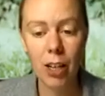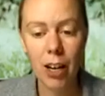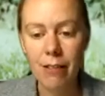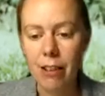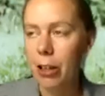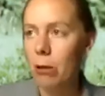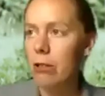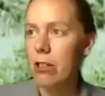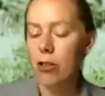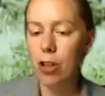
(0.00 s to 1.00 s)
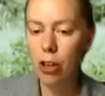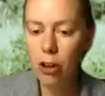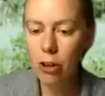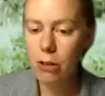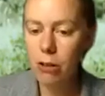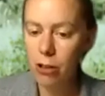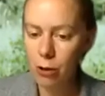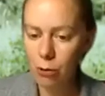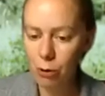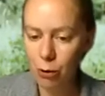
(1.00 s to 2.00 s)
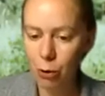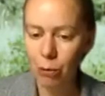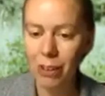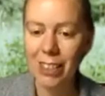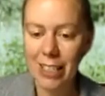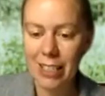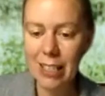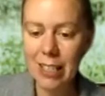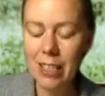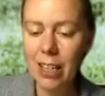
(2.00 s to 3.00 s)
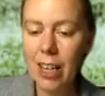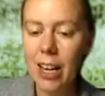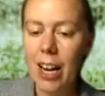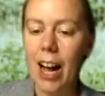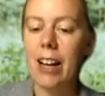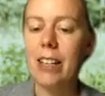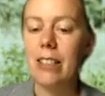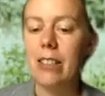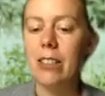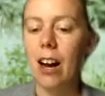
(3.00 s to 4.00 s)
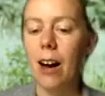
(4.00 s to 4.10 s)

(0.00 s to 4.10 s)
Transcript: that there was this huge truth released, and